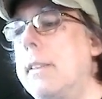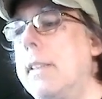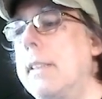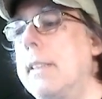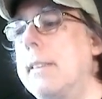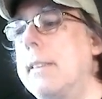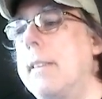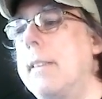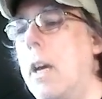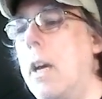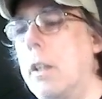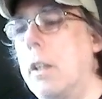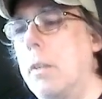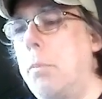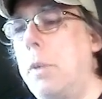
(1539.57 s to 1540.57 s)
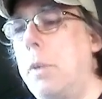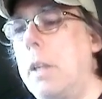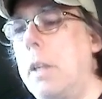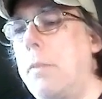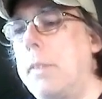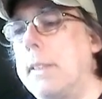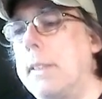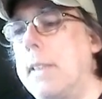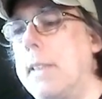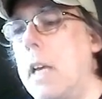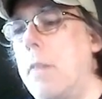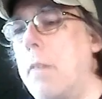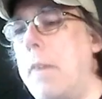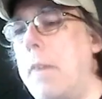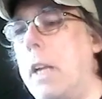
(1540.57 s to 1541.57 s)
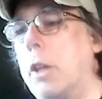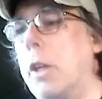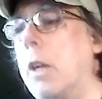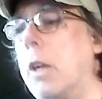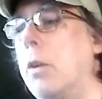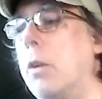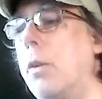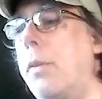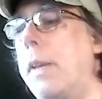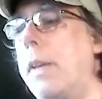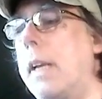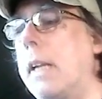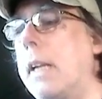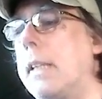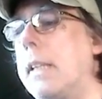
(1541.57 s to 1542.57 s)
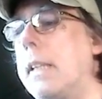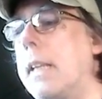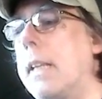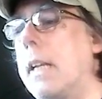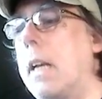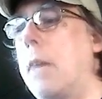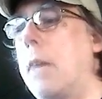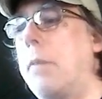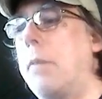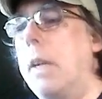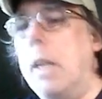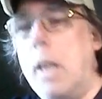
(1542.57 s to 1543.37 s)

this down and put up the sound manager. I don't think I need that up.